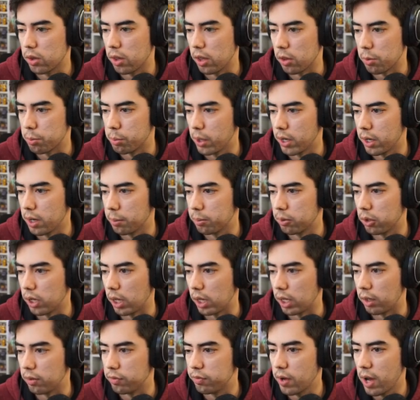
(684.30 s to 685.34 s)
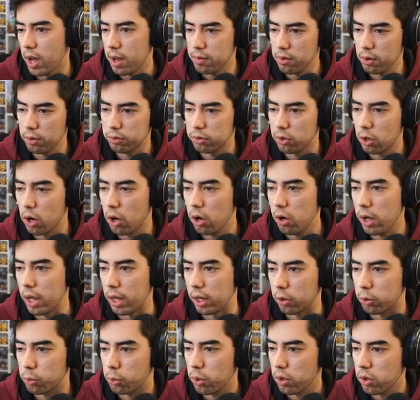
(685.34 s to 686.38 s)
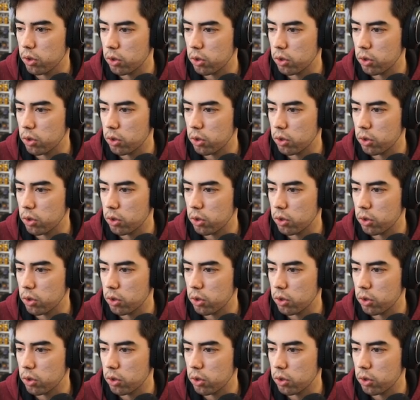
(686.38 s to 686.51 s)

is playing up to an 85 overall. And Chris